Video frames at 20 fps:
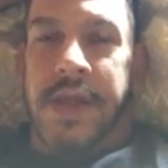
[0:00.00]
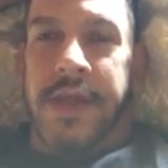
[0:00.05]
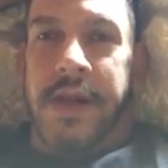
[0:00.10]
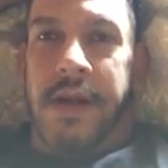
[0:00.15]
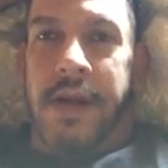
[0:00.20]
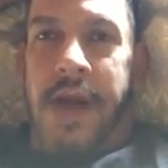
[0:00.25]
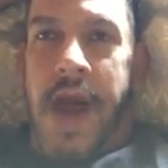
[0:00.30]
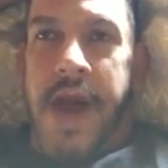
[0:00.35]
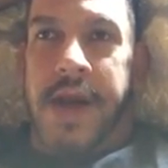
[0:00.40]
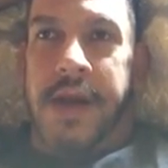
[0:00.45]
and
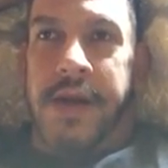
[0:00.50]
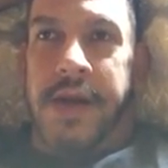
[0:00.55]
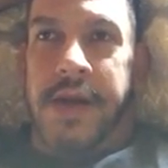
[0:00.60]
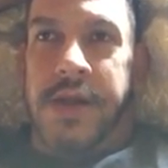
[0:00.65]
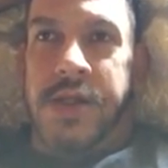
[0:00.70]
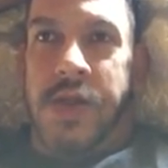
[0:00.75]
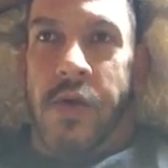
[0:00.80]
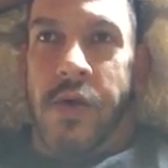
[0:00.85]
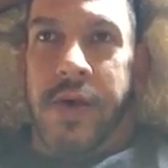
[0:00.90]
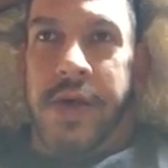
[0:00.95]
they're kind of
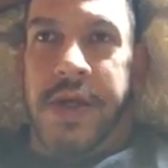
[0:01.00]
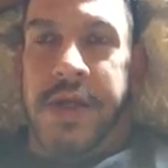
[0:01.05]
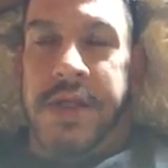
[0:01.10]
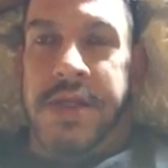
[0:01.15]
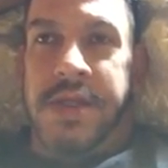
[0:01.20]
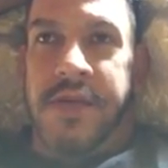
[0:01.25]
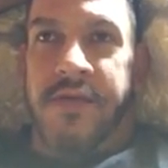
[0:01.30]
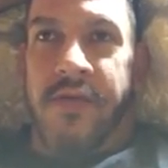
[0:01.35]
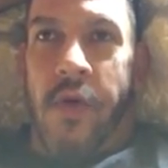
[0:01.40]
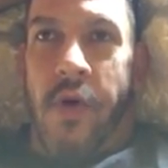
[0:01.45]

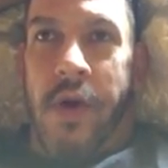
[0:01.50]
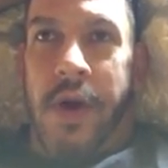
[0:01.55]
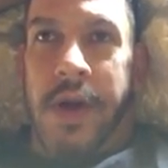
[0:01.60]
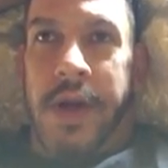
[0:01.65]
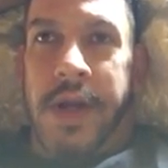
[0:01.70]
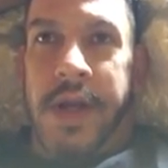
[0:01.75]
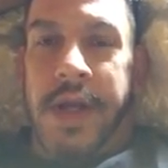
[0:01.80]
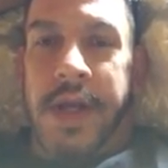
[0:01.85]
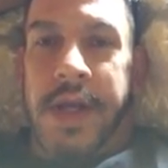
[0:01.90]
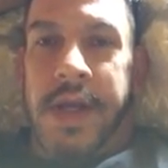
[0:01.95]
notorious for